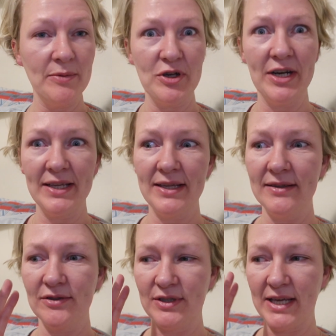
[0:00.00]
I'm trying to
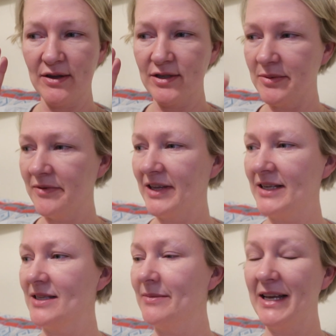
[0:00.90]
just get on top of
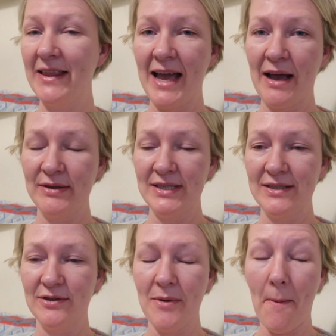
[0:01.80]
things at the minute. The house is
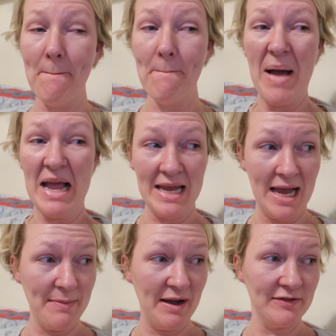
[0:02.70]

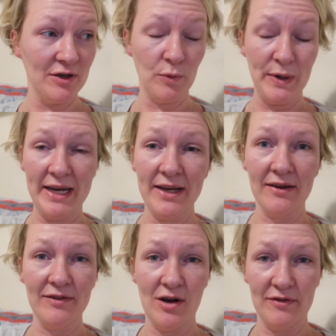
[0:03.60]
mayhem after a week
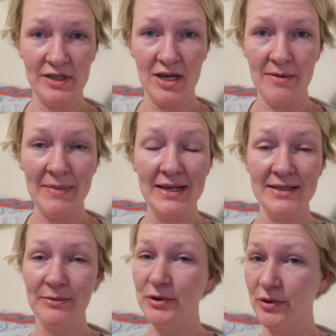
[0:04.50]
of half term, as
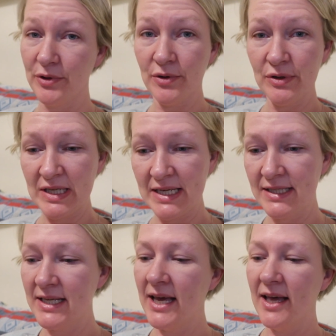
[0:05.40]
I'm sure yours
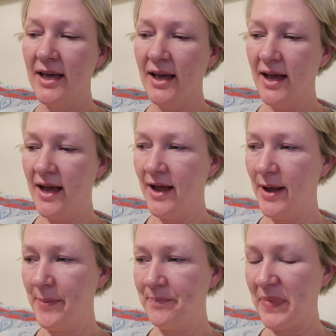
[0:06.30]
is.
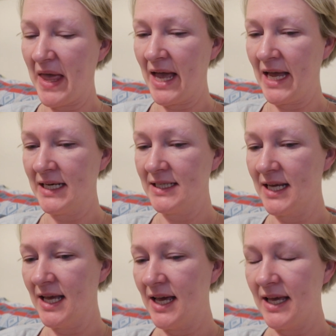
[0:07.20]
And
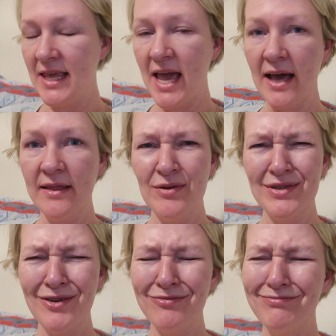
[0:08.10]
yeah, there was
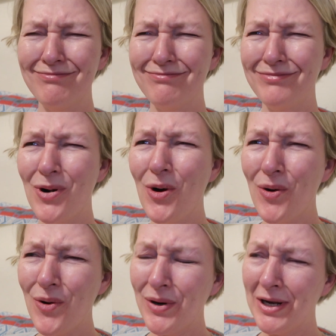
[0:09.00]
a
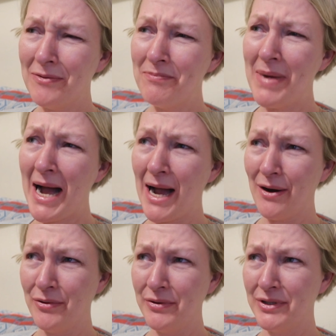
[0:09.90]
poor little
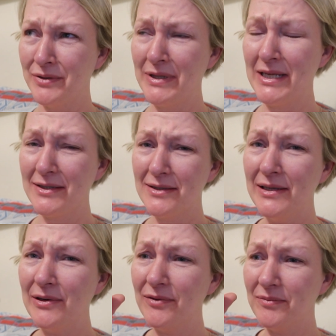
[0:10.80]
mouse with its
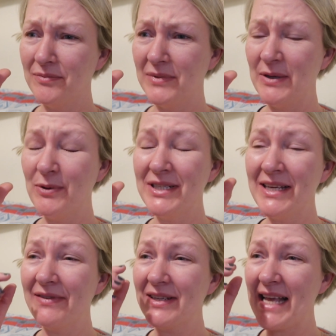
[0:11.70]
little, it wasn't
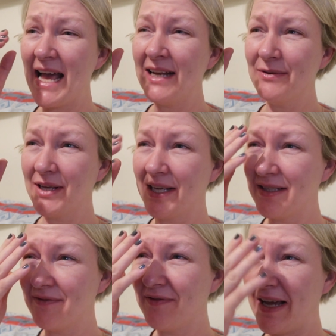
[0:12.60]
even its head, it was like
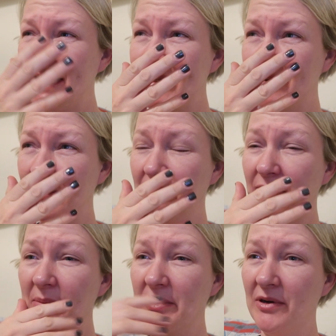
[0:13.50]
its face had been
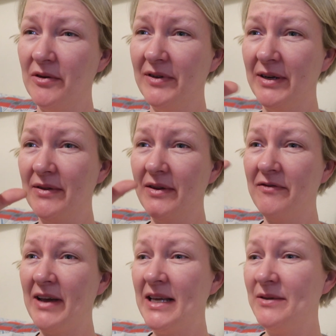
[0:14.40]
ripped off, and the
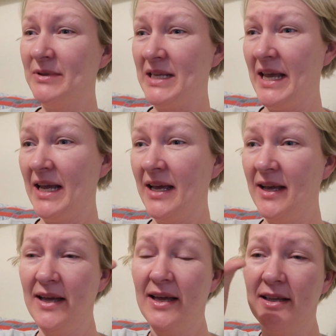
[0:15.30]
face was here
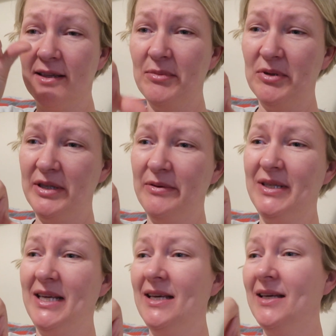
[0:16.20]
and the body was
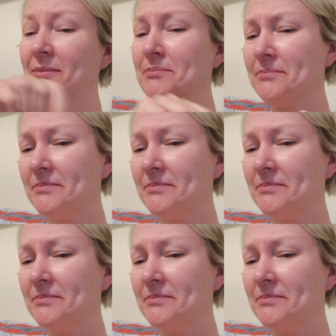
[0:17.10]
here.